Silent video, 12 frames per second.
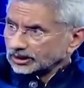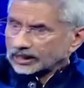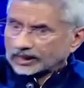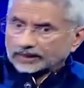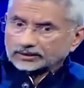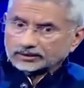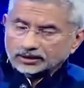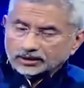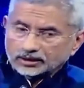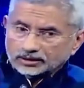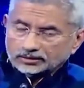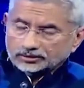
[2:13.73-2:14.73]
And,
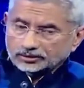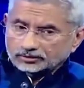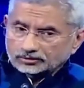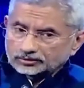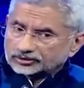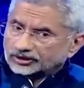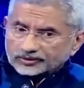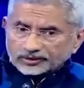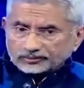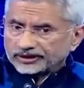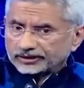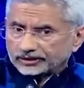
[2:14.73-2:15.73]
you know, there
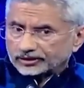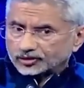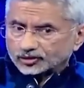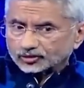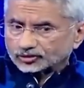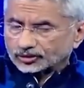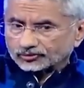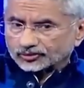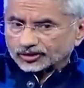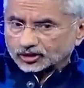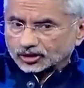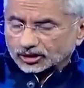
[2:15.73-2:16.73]
will be issues on
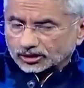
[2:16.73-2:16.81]
which